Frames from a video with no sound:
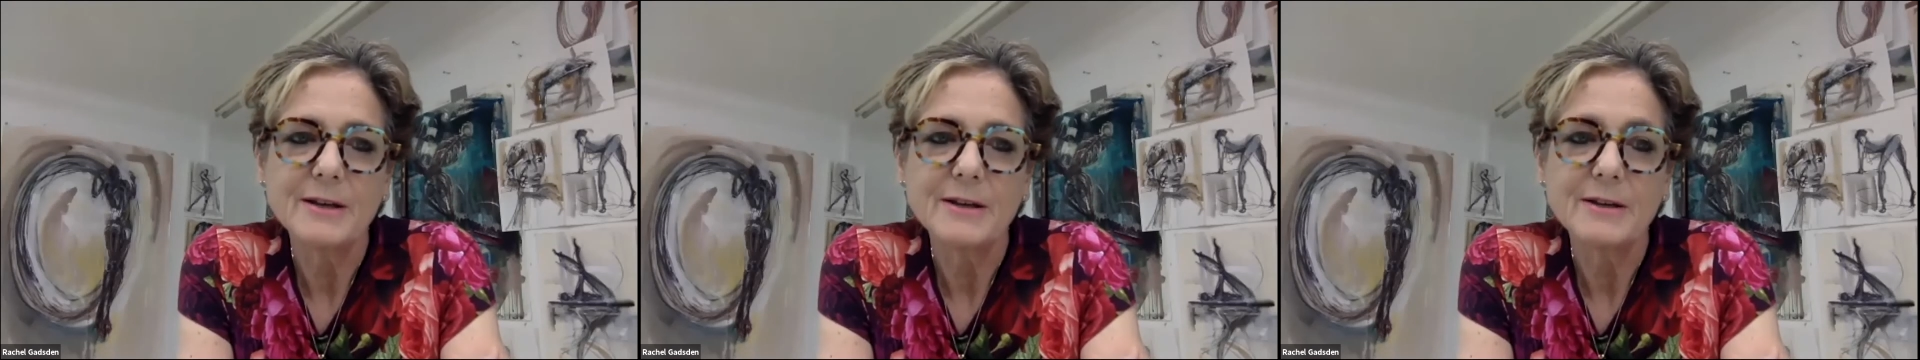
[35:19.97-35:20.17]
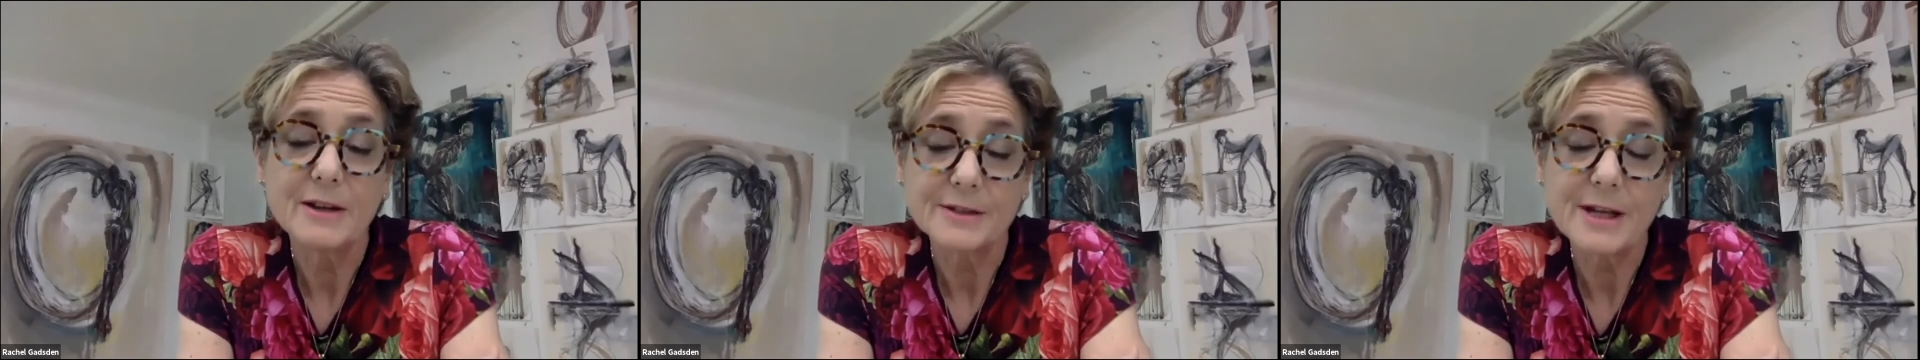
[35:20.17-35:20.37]

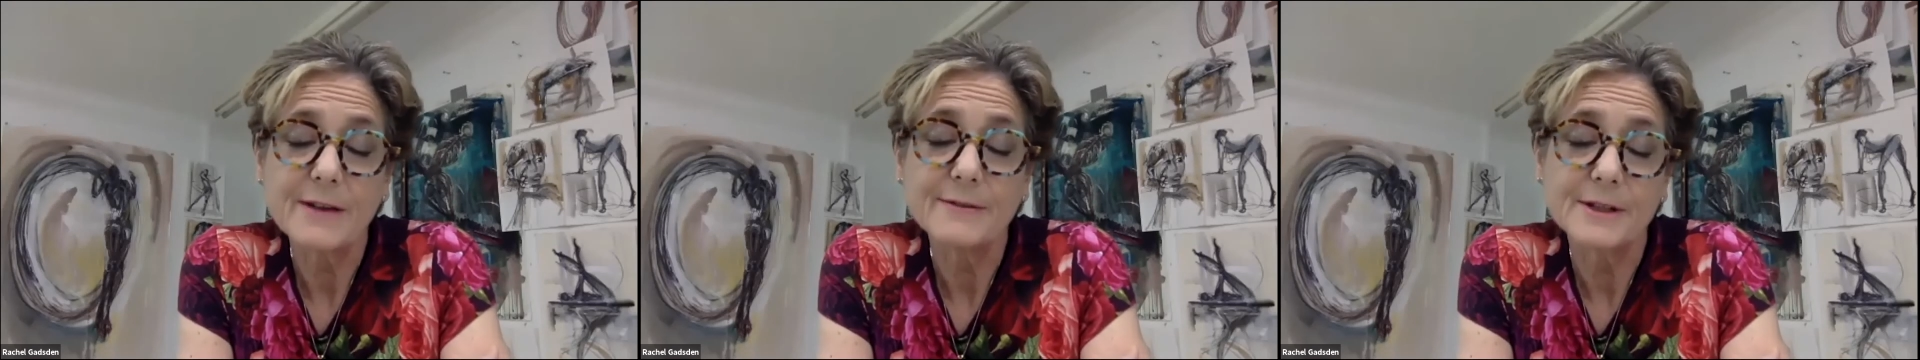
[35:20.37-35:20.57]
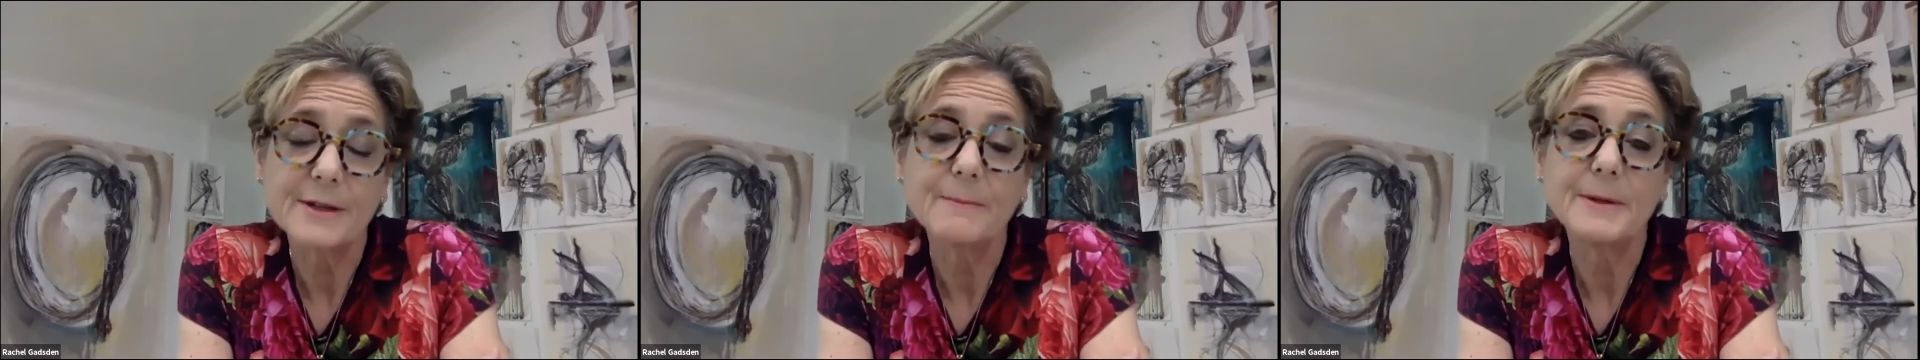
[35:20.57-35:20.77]
does have
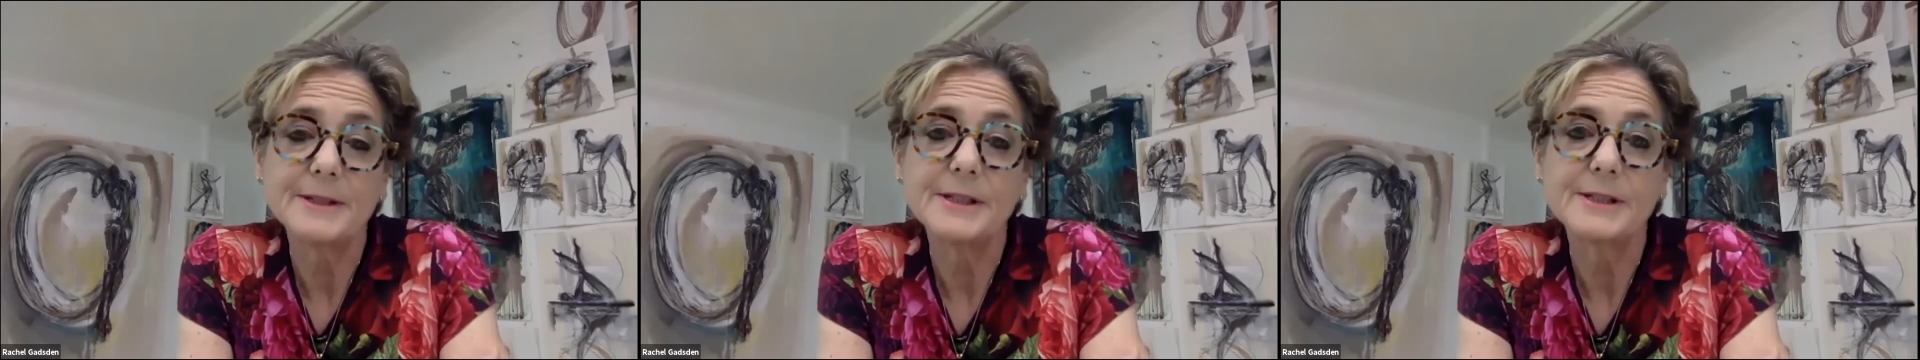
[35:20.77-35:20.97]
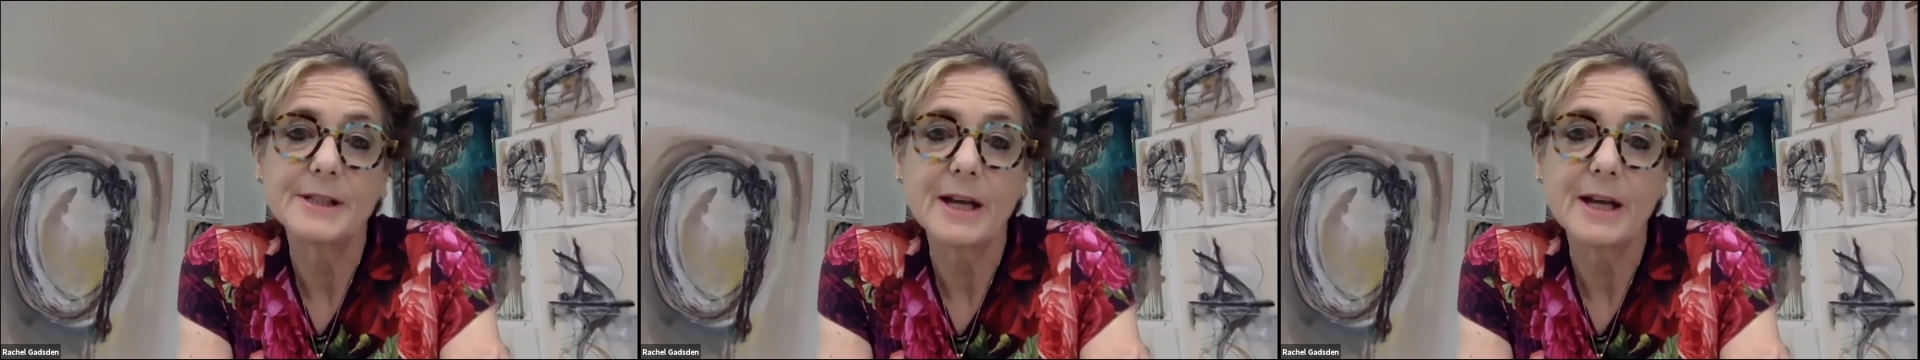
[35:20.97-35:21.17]
something to
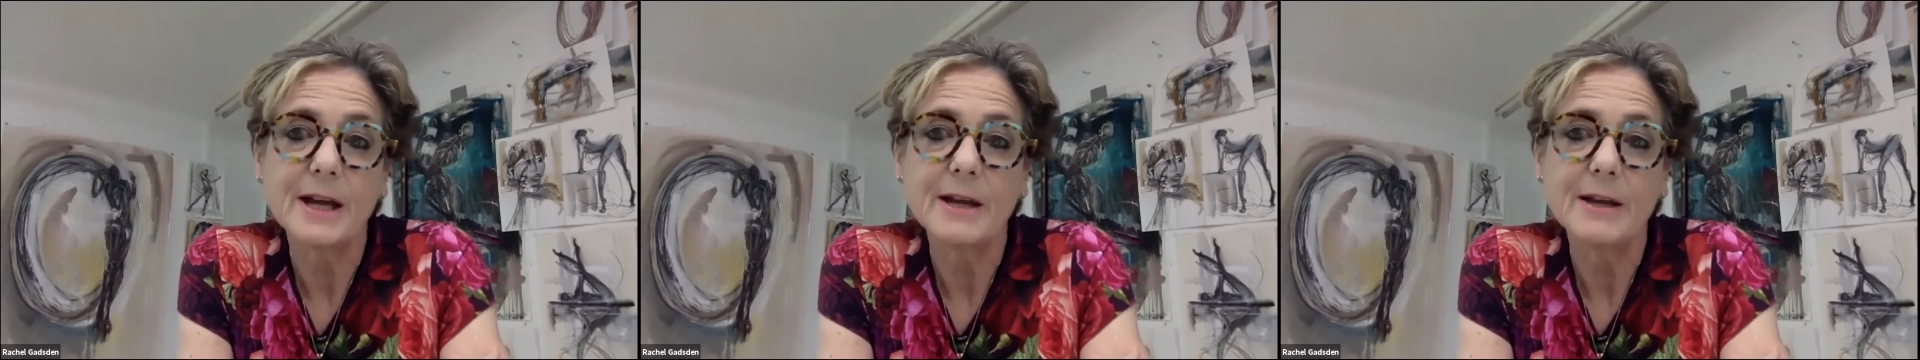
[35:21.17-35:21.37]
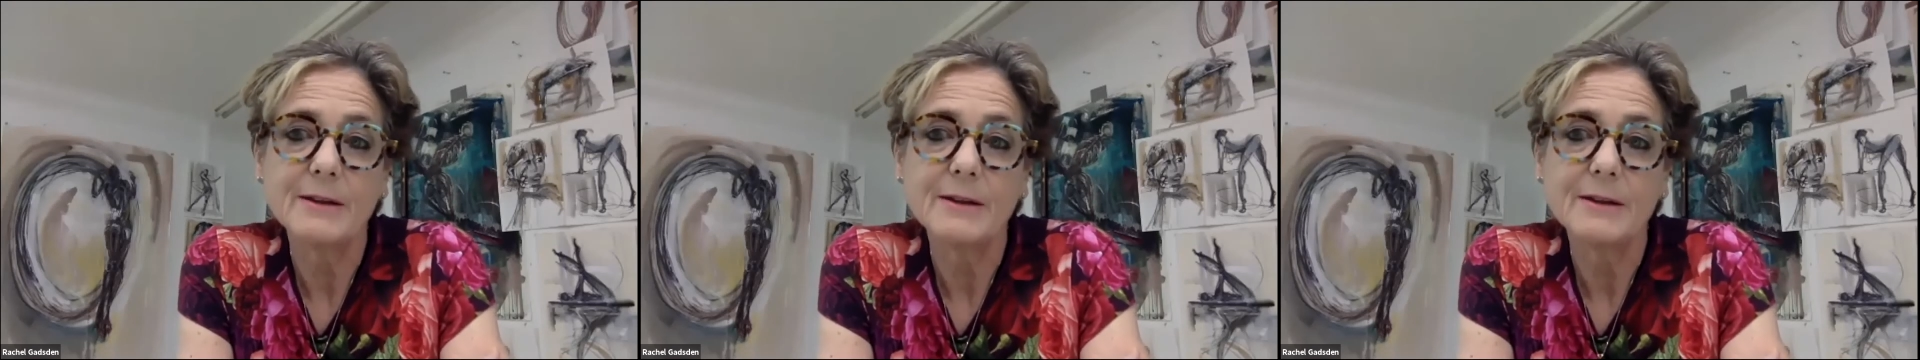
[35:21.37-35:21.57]

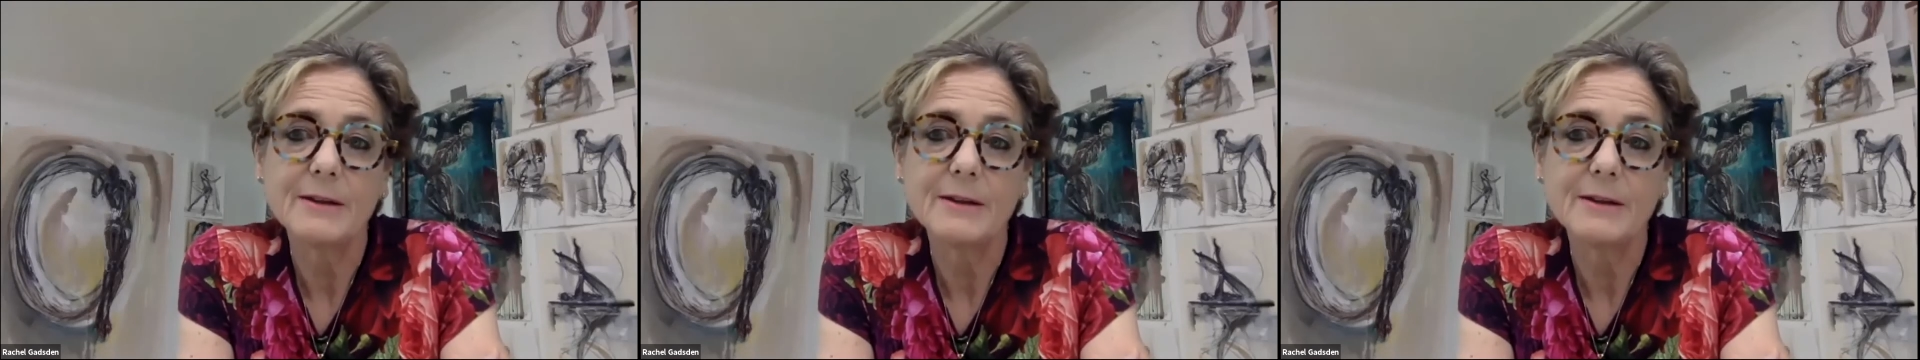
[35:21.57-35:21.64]
say